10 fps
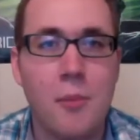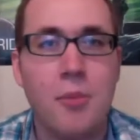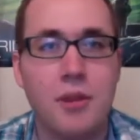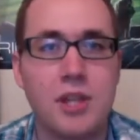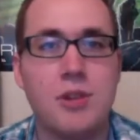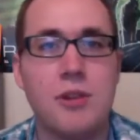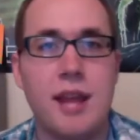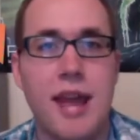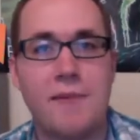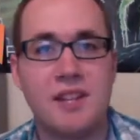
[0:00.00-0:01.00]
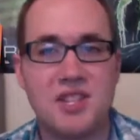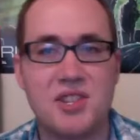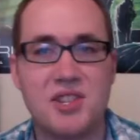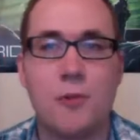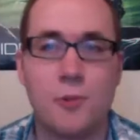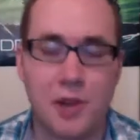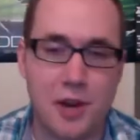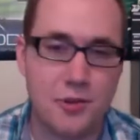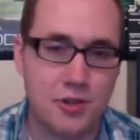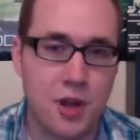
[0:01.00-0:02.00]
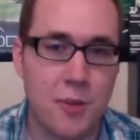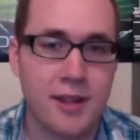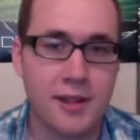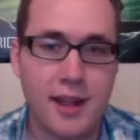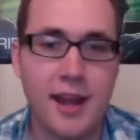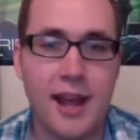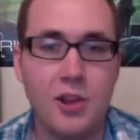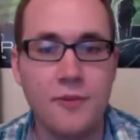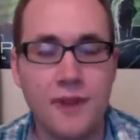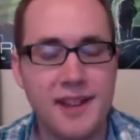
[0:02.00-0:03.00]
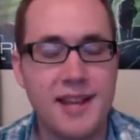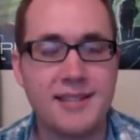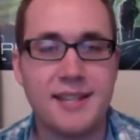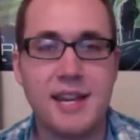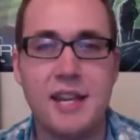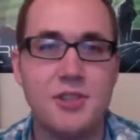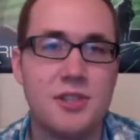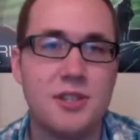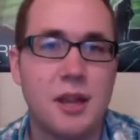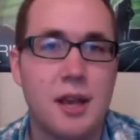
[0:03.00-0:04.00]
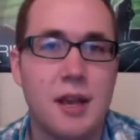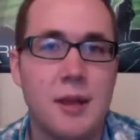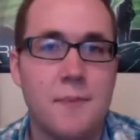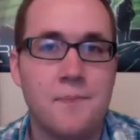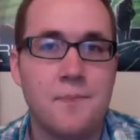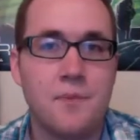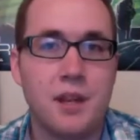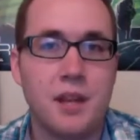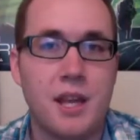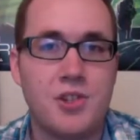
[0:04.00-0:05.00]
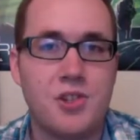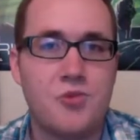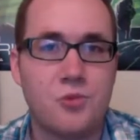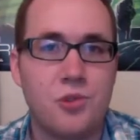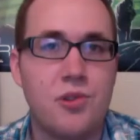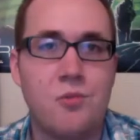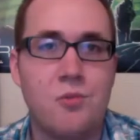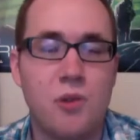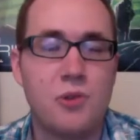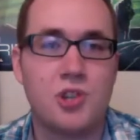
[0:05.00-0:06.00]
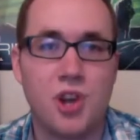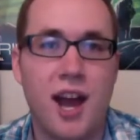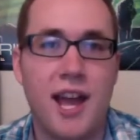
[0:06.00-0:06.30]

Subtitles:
But like you could have like these colorful characters come in and kind of elevate that scene. It's just really well shot.